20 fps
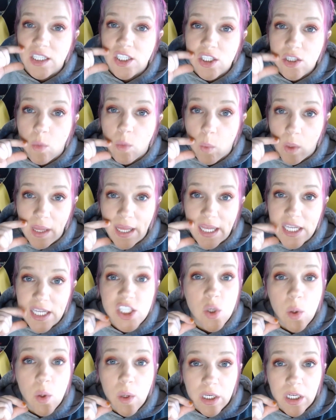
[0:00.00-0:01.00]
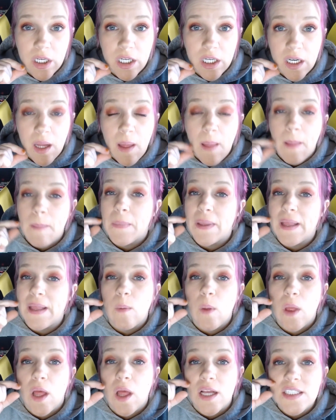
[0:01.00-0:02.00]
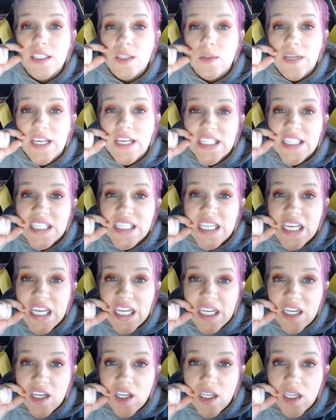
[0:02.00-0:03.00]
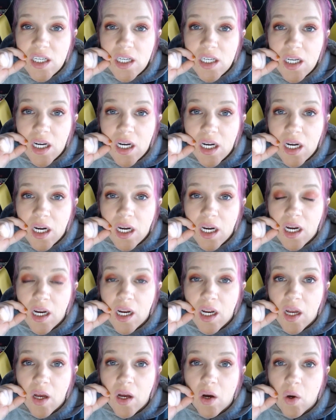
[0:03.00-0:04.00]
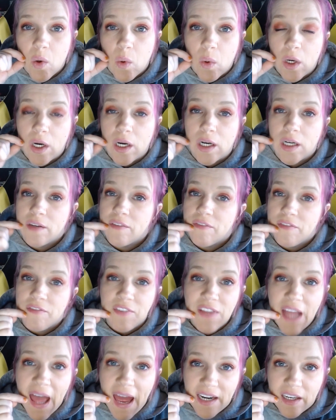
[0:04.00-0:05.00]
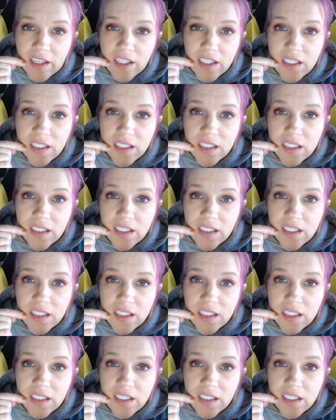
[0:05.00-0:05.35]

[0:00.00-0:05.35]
will get shorter, but they will also get skinnier or flatter,